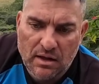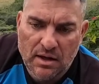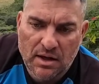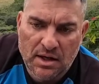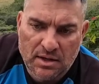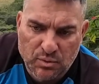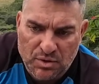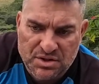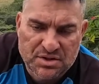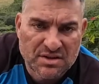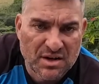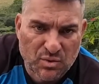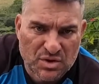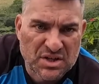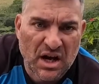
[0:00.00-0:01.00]
it
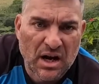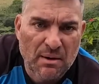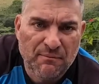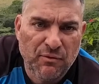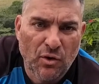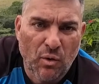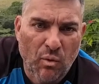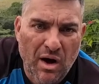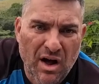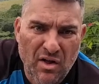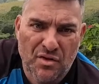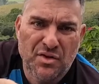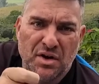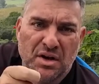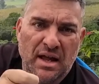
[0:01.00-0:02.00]
was hung up for a while,
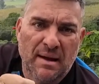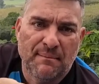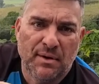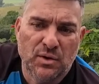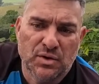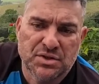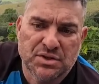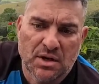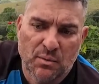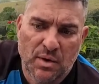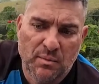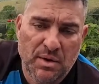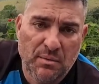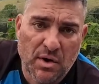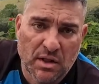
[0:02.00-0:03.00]
and then it came loose. And
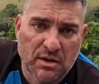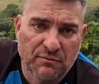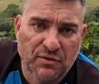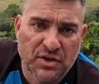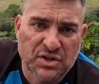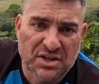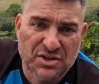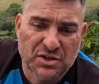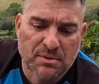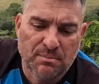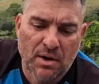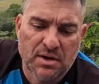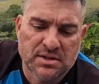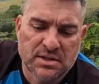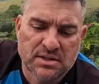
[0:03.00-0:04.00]
when we got the fish into the
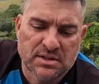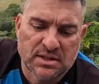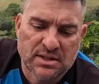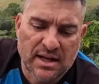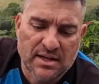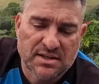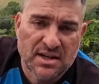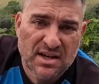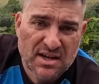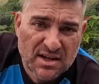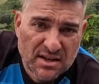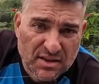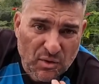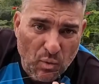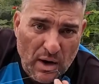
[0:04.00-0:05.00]
boat, into the net,
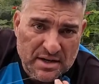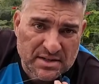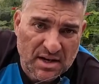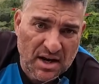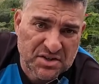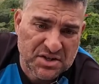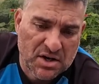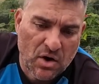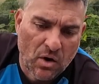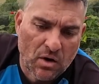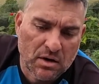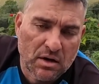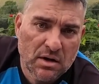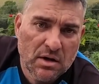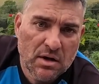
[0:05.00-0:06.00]
the weight had actually
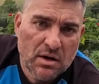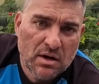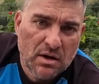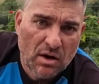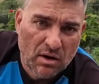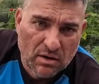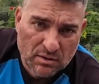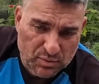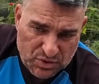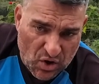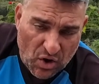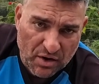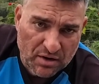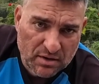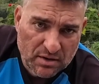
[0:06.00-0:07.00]
gone. It was
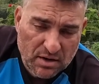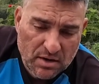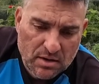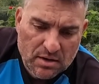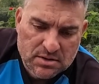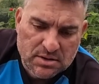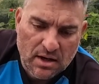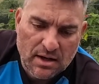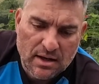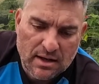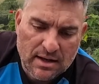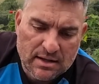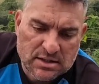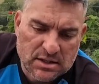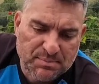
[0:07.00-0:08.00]
gone. So
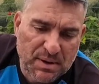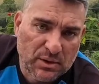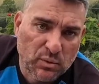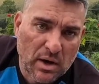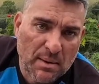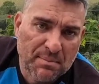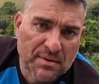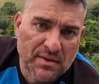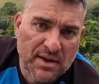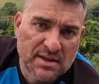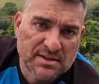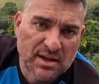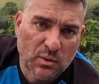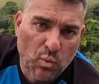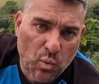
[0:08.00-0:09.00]
I suspect what happened there
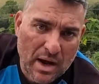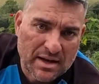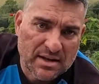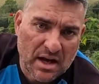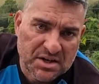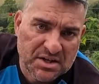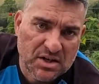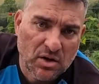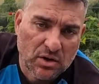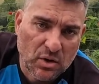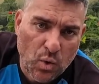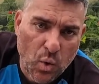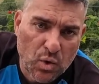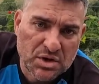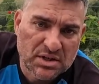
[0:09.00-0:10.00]
is that weight actually got
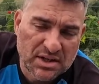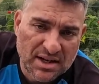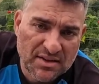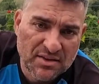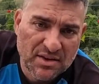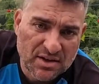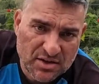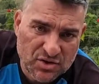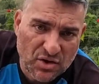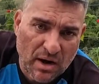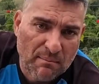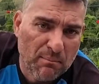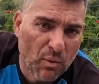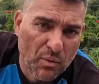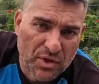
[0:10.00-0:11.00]
caught in the
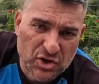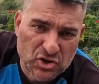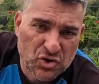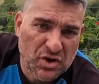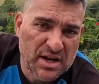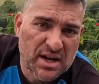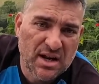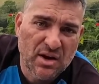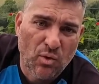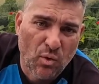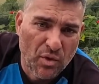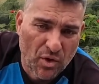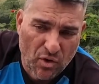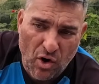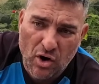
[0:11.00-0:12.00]
shrub or the tree
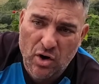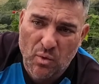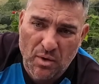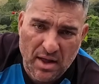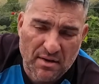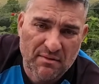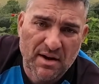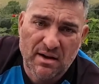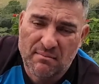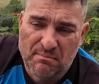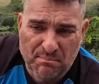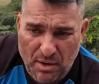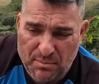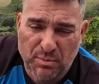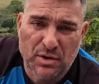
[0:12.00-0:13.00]
or the rock or whatever,
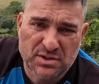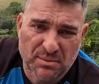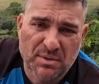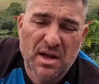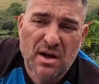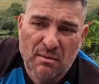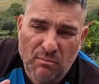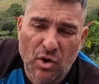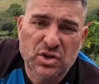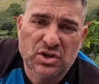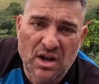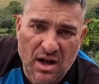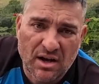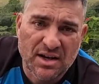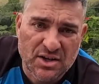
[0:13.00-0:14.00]
possibly, most
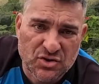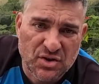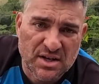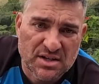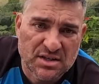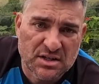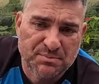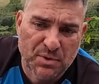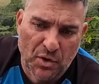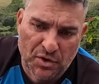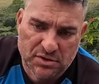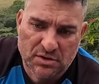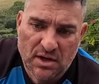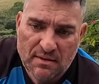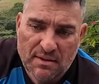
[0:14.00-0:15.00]
likely trees, let's be
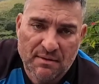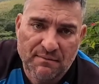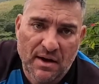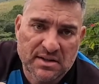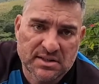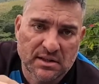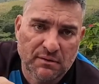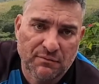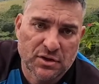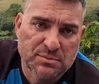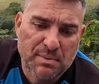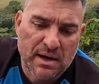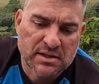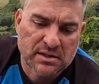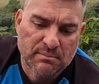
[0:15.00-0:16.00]
honest. Fighting the fish
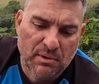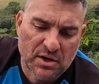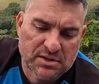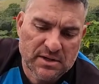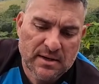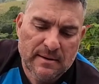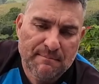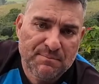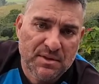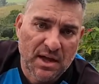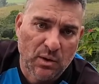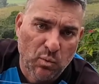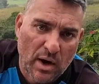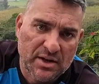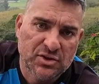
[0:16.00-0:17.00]
back to the boat,
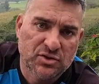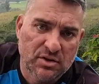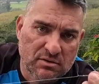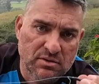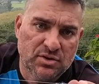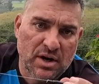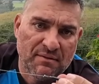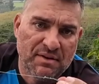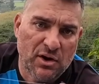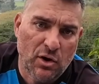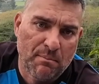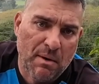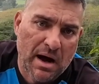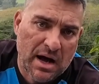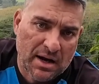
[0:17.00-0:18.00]
that weight's traveling
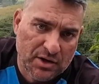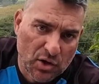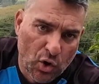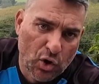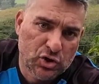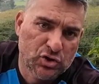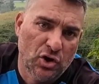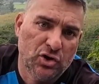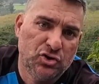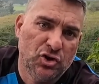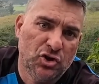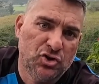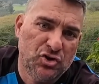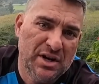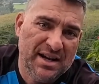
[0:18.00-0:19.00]
on behind, hooks onto
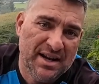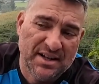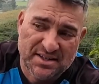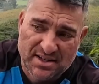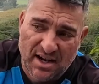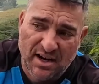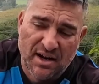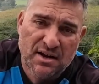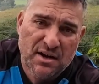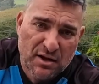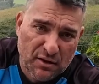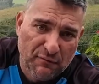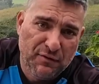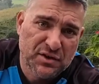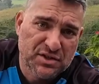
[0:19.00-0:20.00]
a tree and gets stuck.
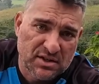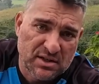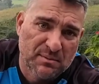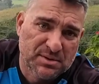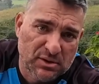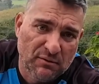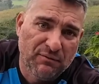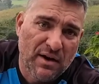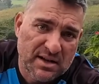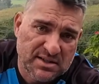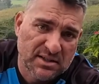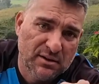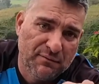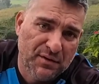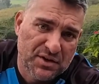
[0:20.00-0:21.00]
The fish is, I'm still
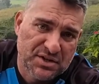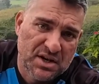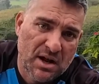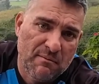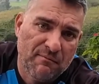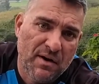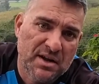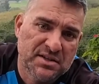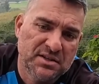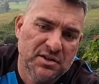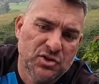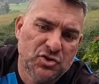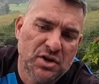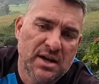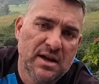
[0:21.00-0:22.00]
fighting the fish and now I'm fighting the
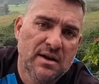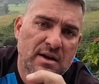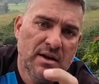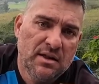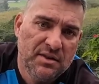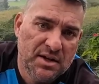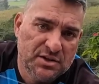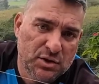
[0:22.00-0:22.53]
tree. There's